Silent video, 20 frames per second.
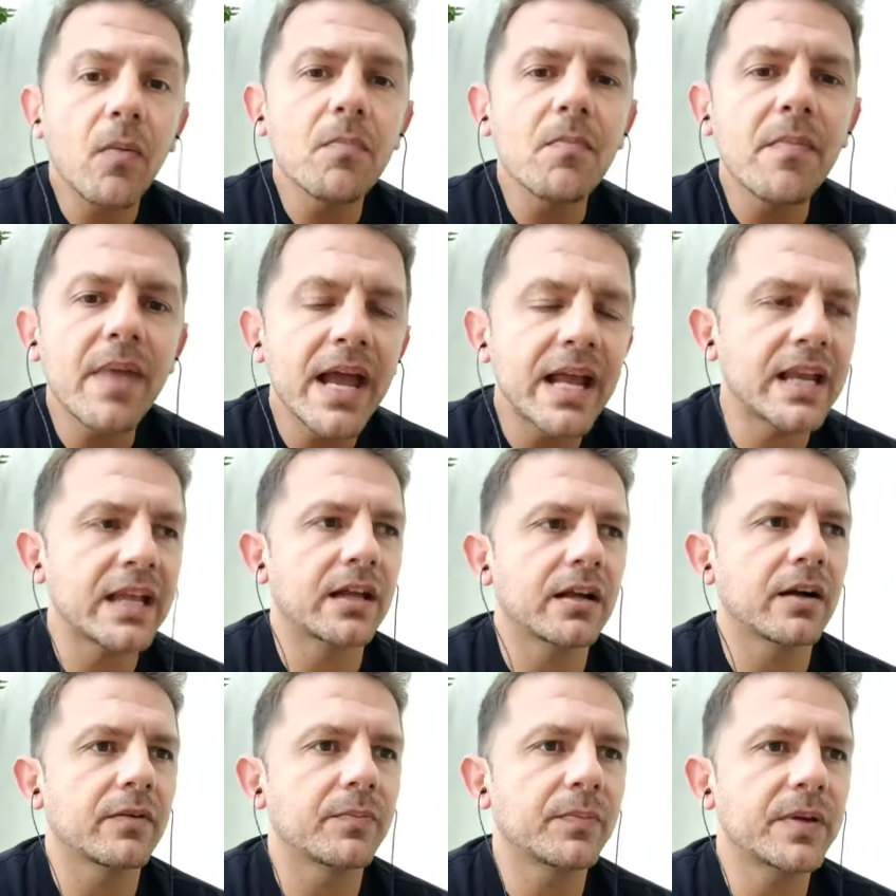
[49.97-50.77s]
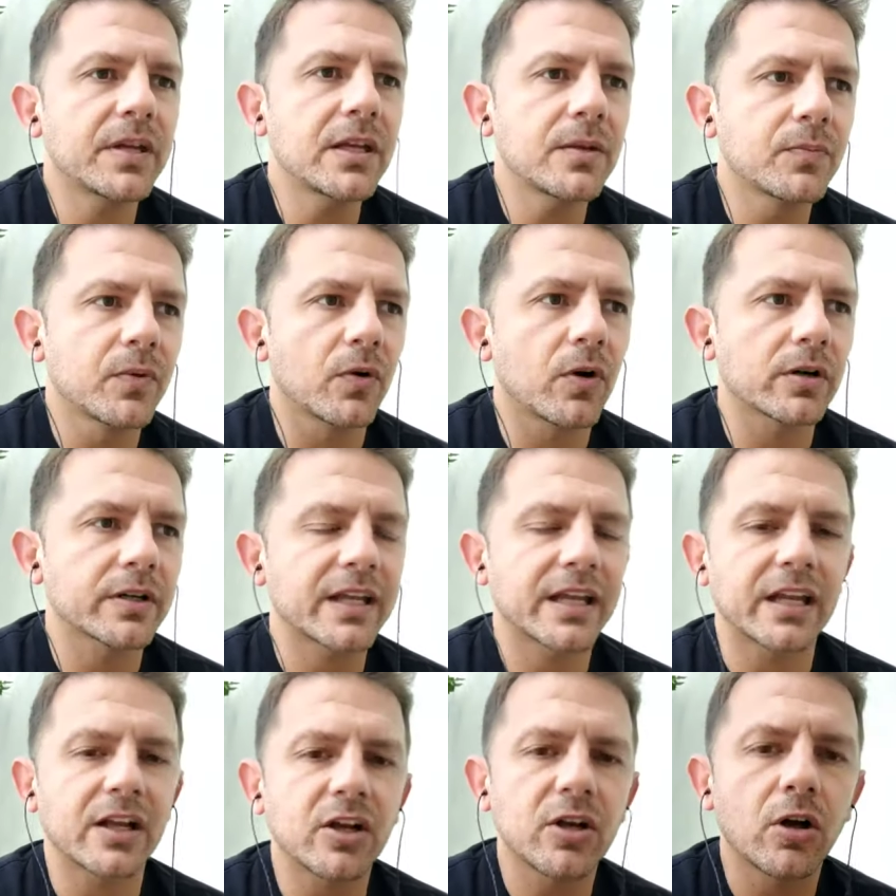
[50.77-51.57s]
many of people are
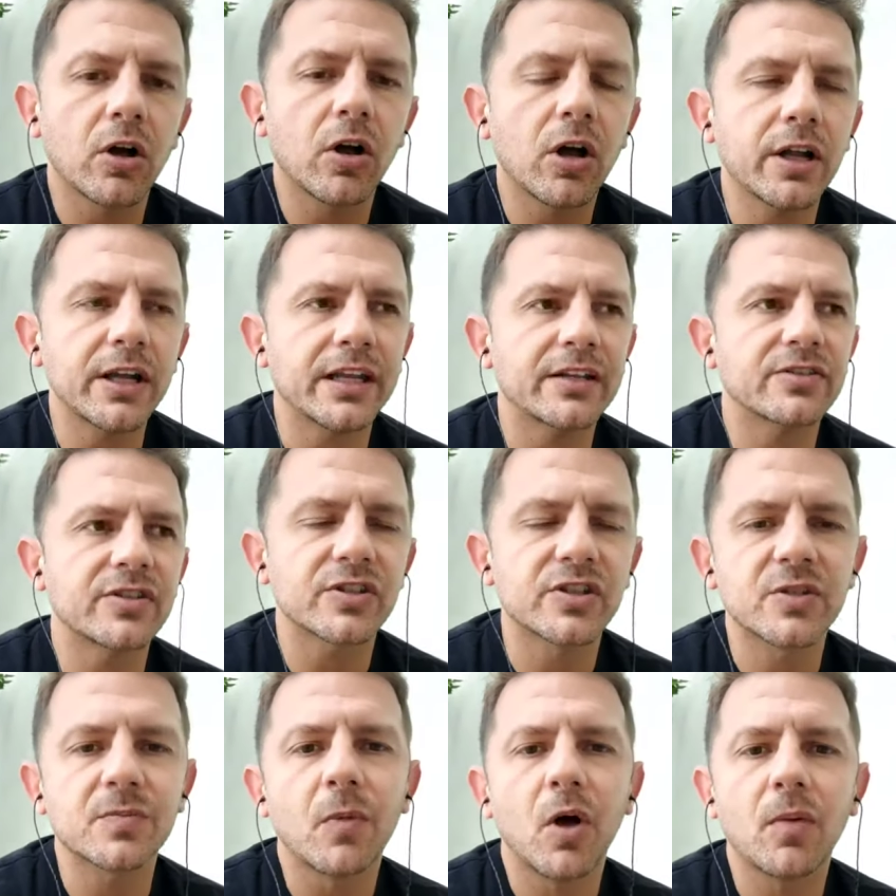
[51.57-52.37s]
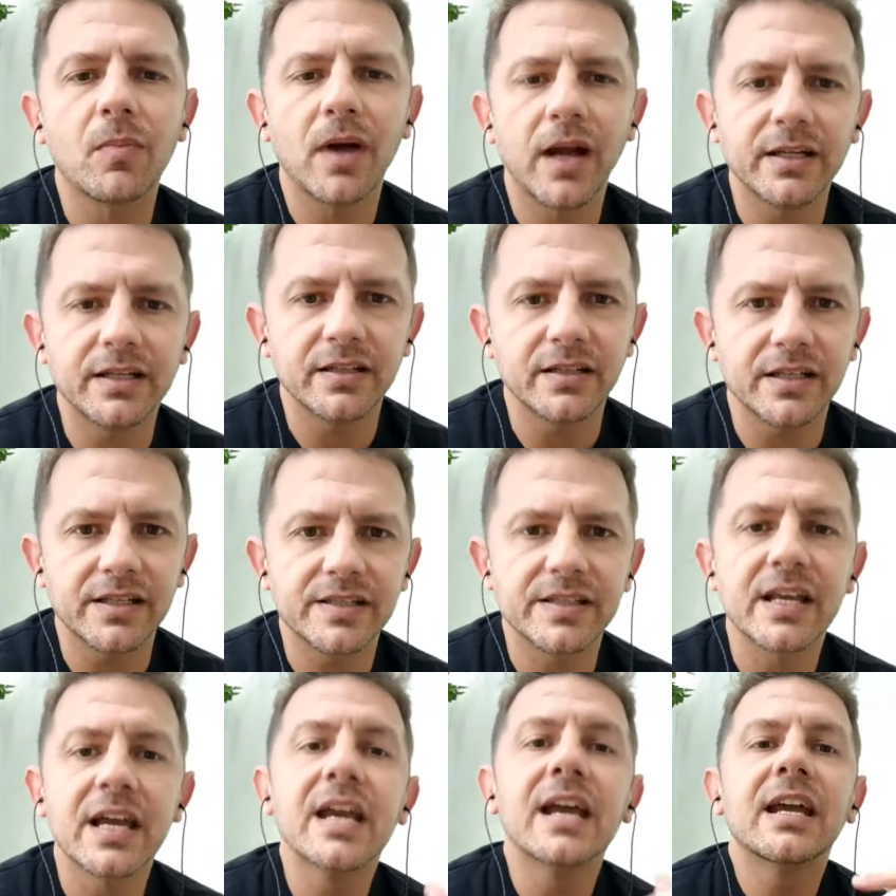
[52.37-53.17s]
getting caught into
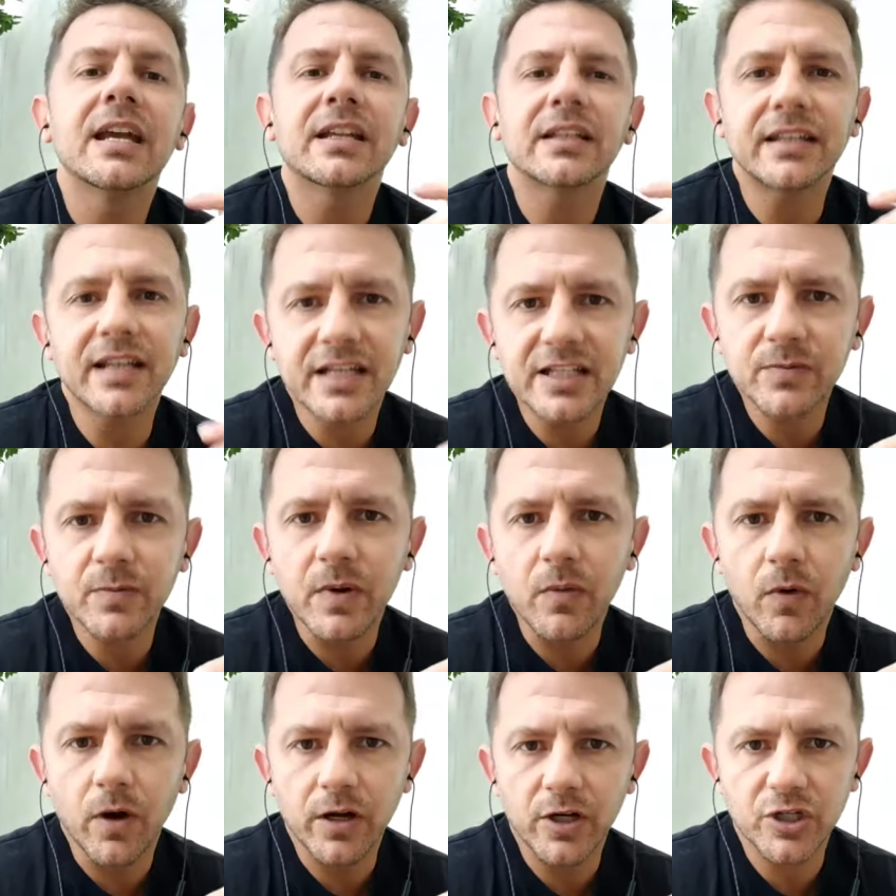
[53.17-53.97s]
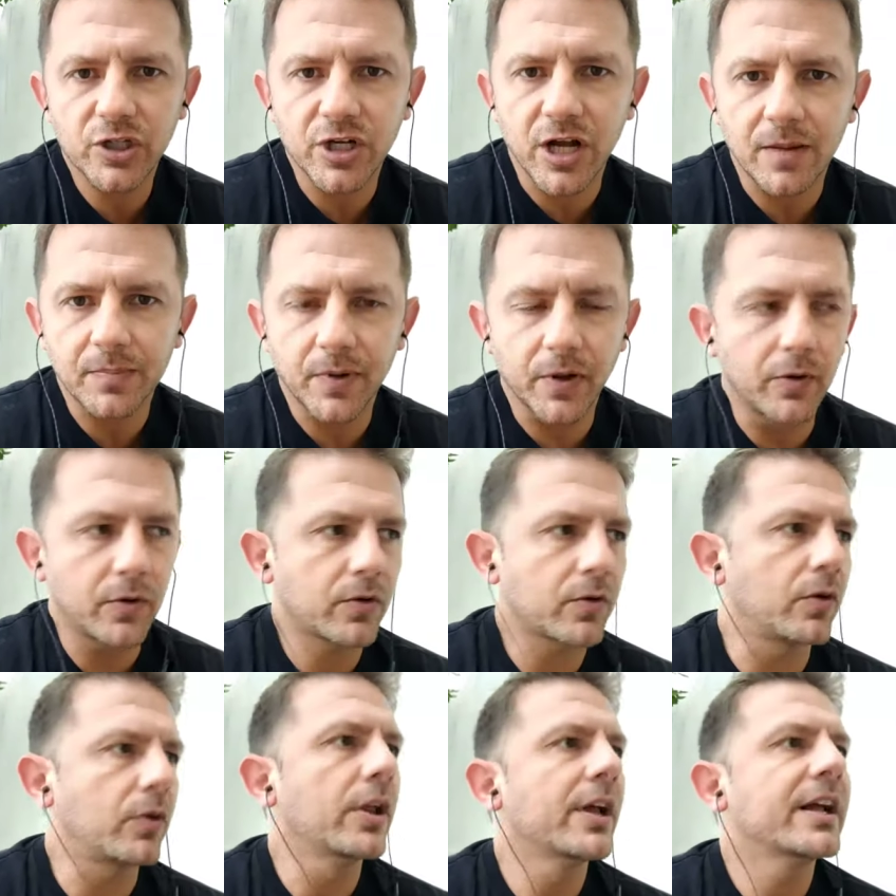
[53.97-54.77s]
small-mindedness. Yes, we want to shop
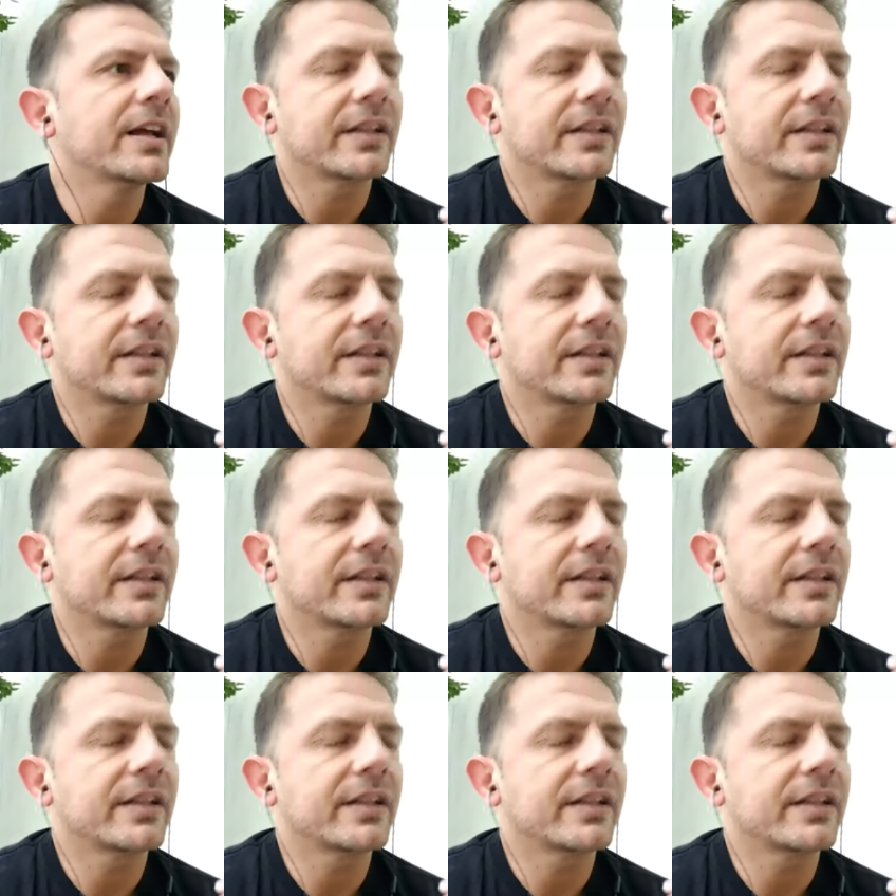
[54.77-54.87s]
local.